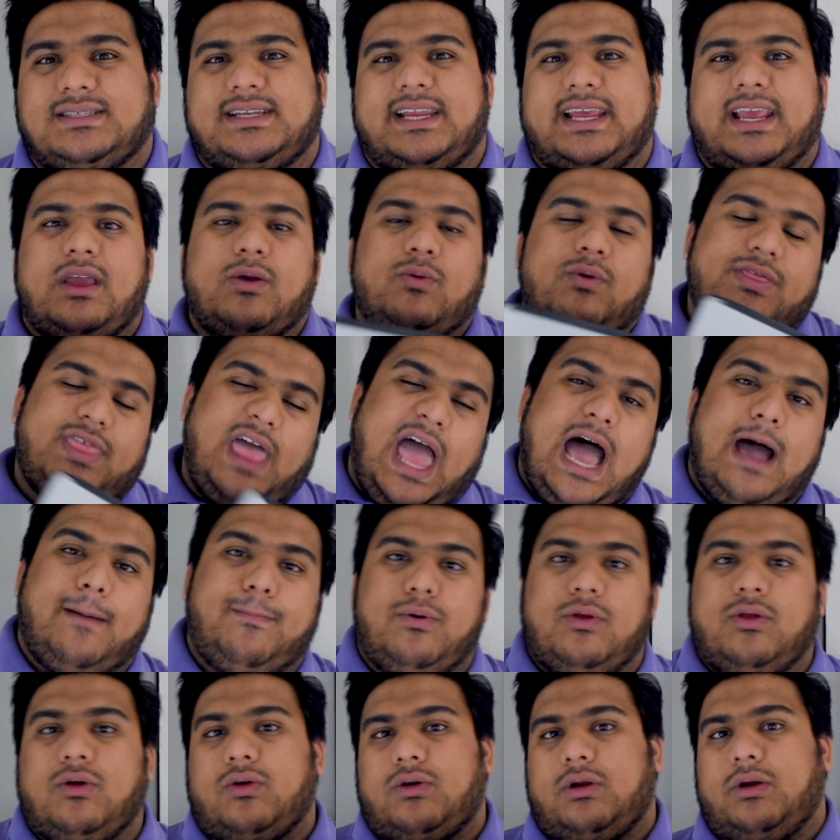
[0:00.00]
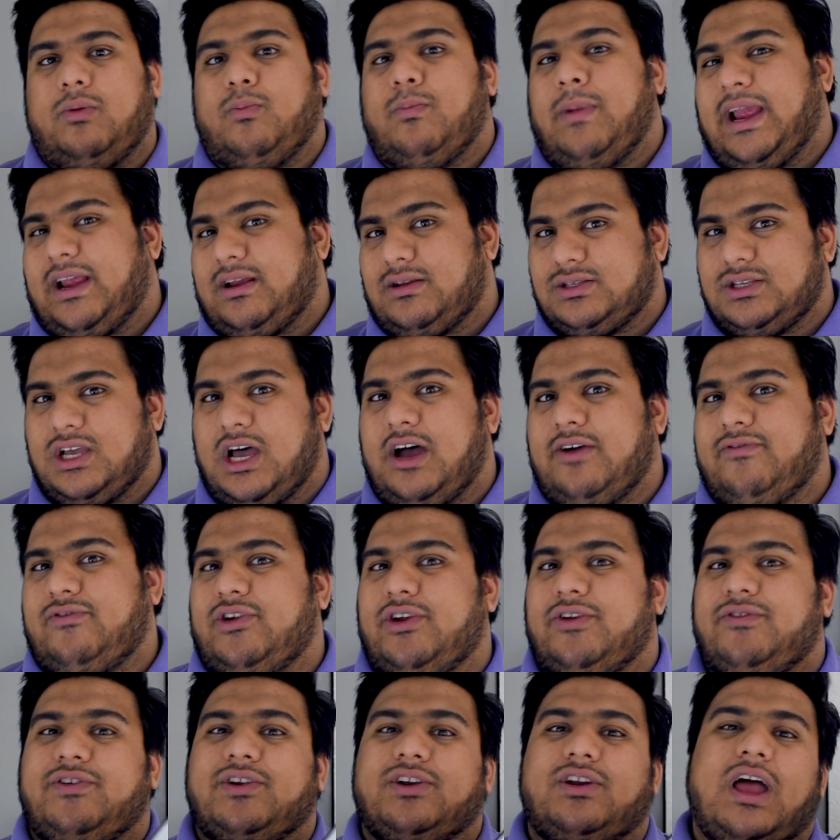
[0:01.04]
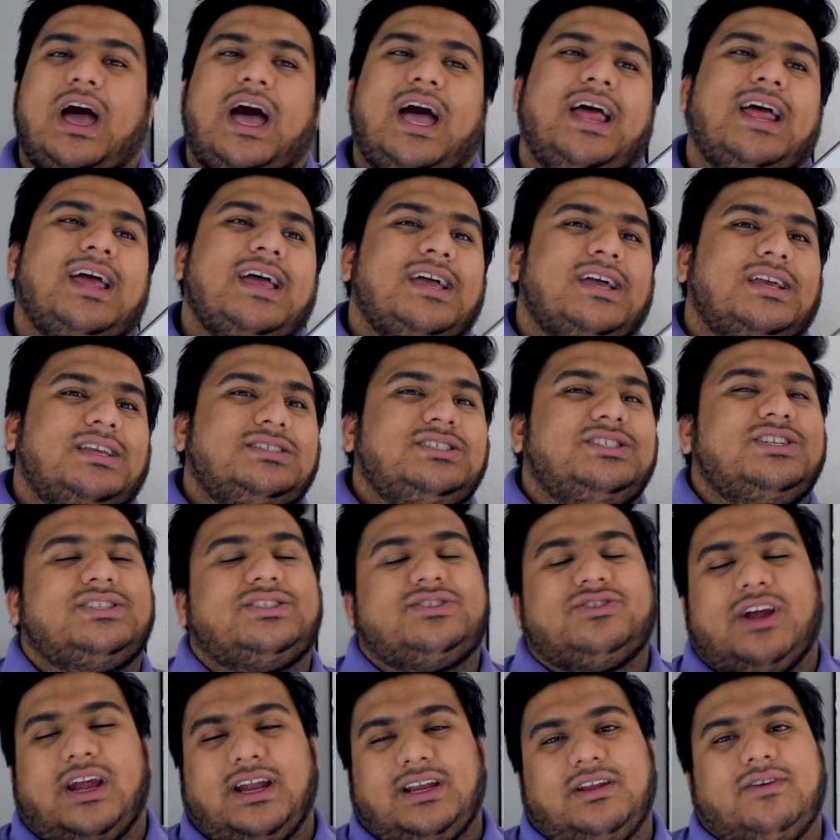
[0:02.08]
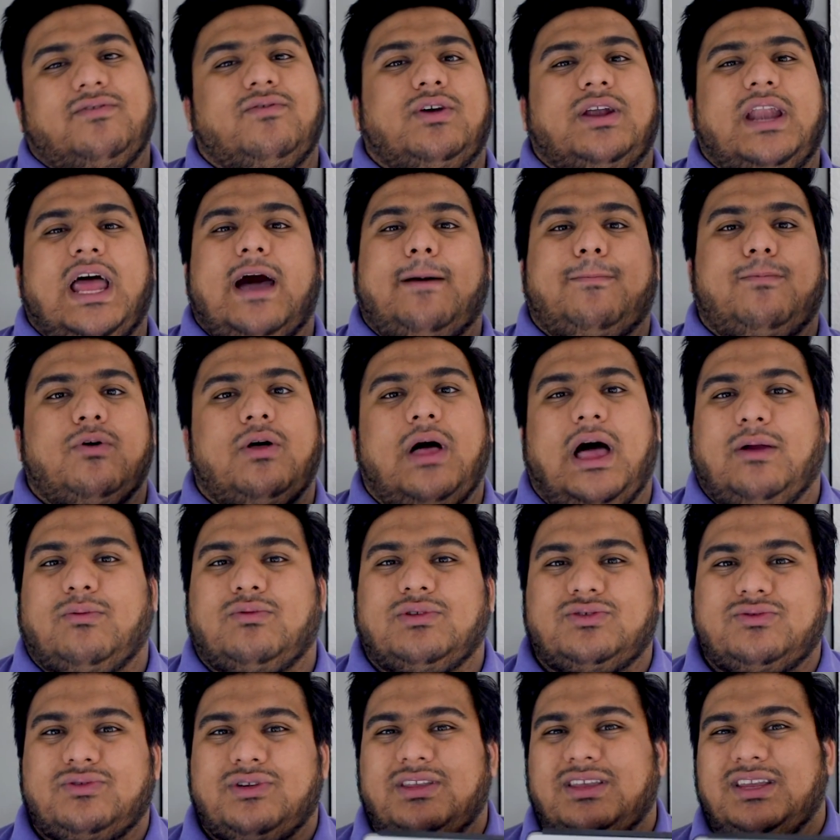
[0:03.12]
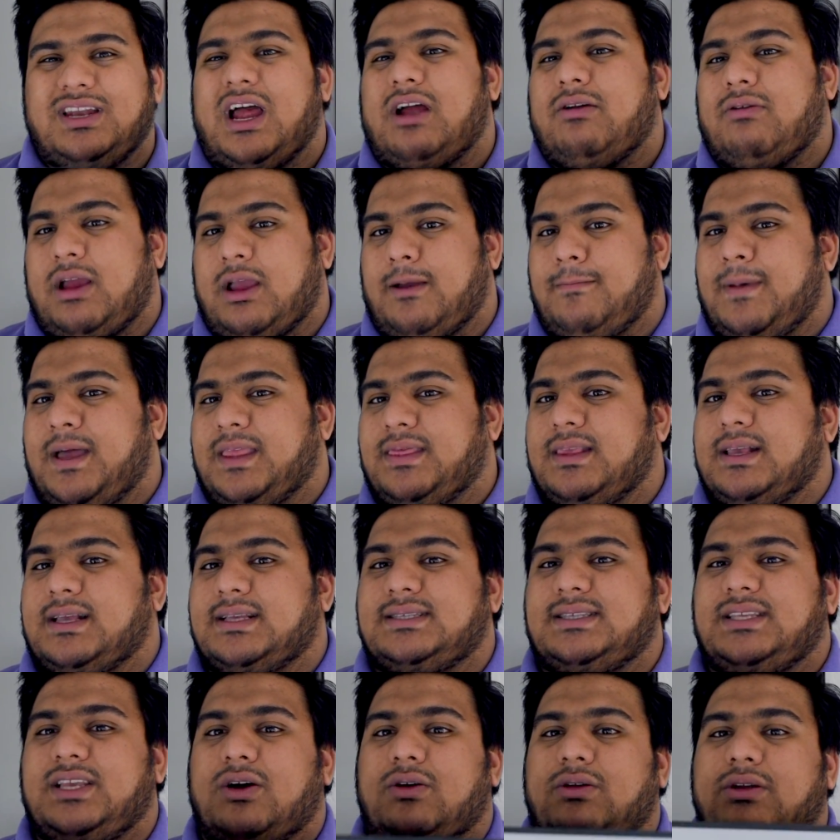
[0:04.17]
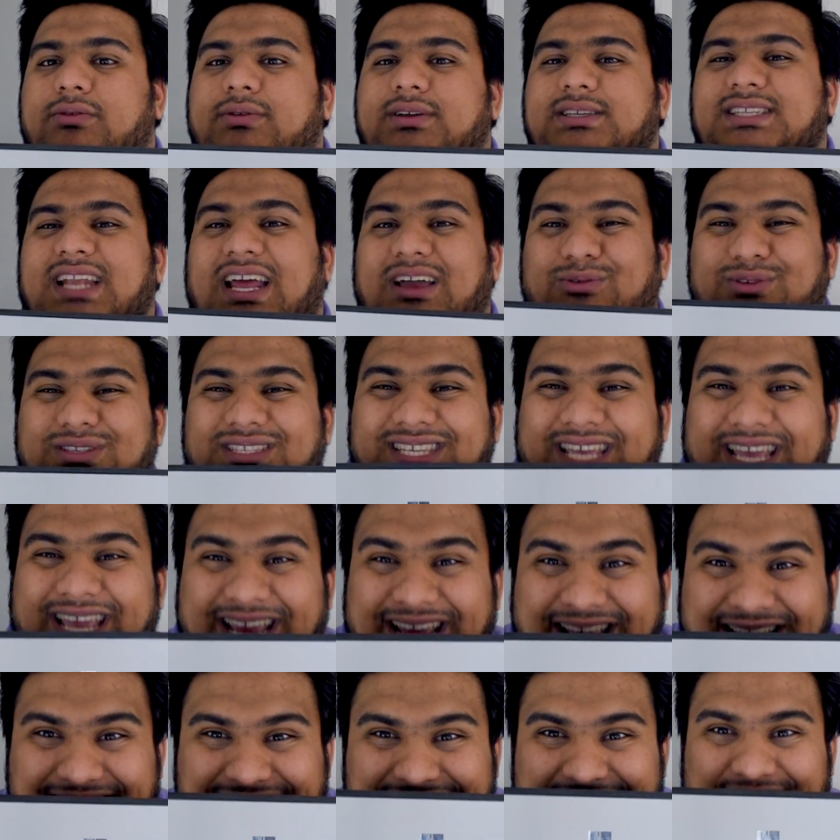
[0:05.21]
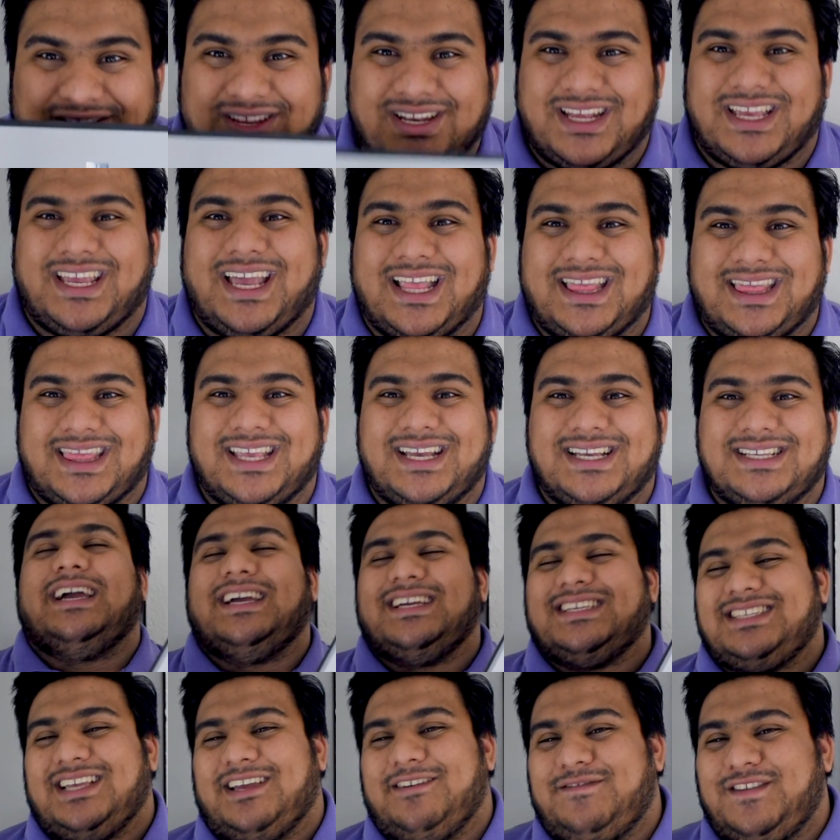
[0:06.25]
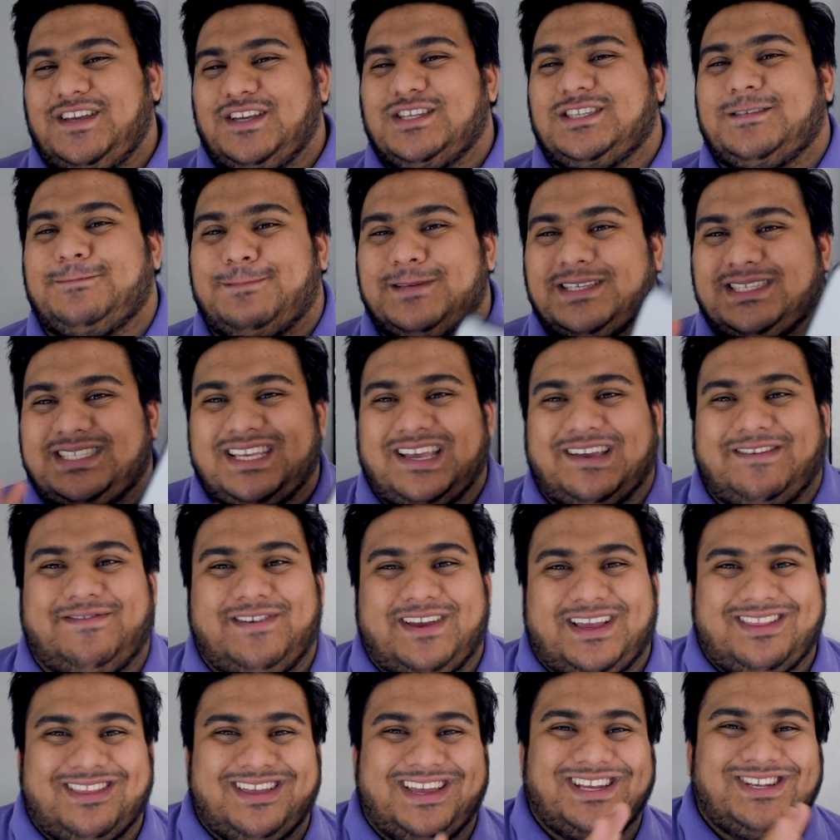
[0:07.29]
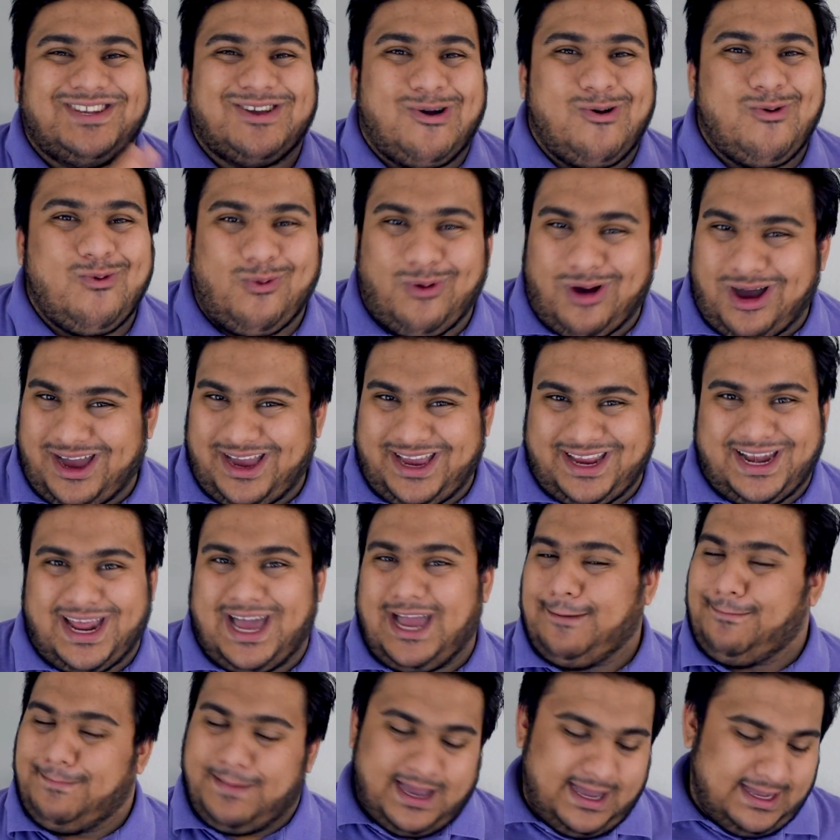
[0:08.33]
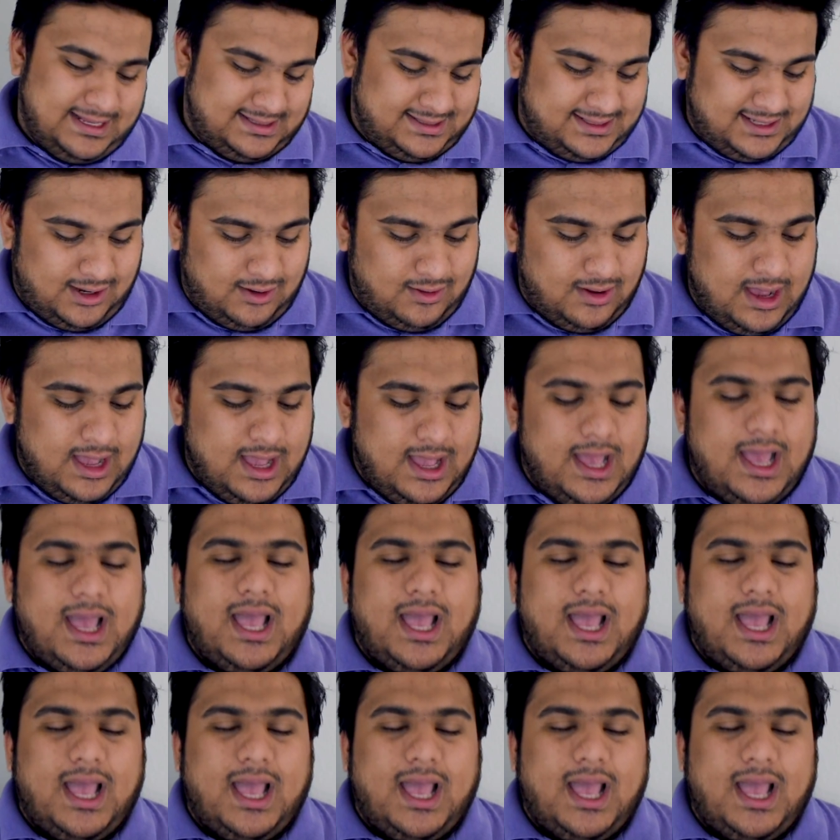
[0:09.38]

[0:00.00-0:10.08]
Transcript: sticking with Apple or Microsoft, or if you're not just trying to avoid Apple, I would really not recommend this. The only reason I would tell you to get this is if you specifically don't want an iPad. So